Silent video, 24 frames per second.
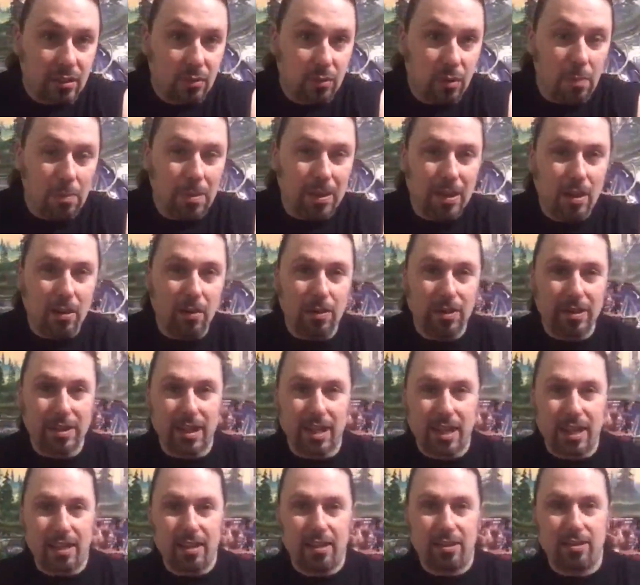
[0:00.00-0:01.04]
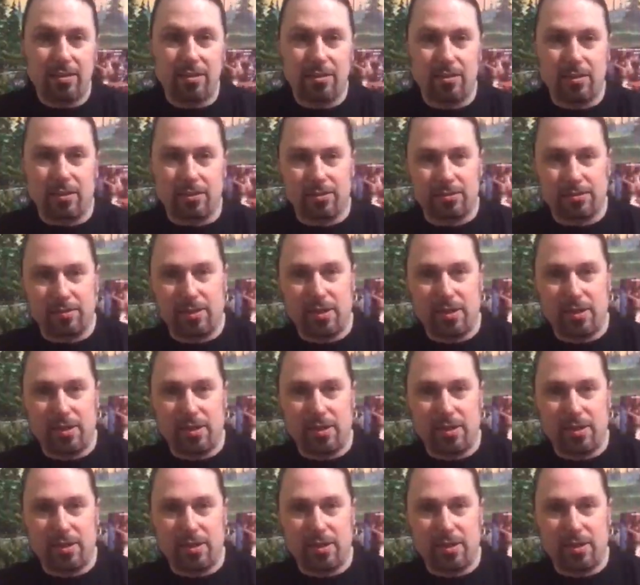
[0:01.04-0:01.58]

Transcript: What be going down?